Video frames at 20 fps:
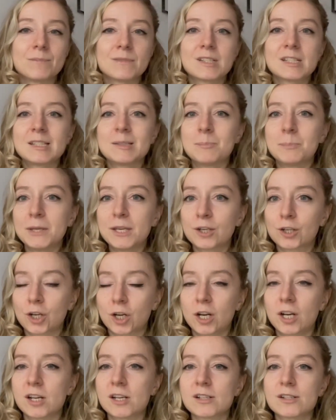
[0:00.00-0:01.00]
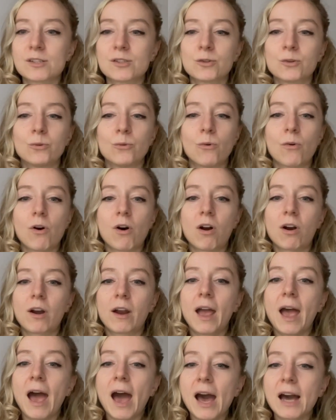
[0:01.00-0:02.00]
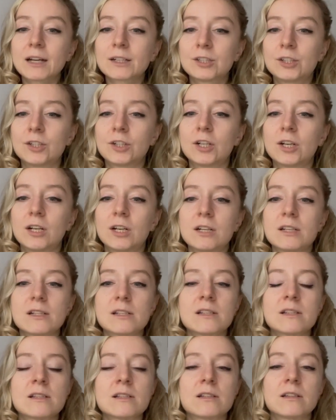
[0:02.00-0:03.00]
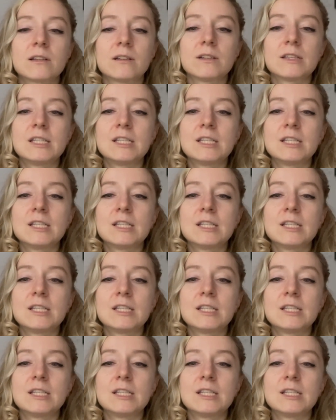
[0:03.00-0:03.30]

speakers, who are actors,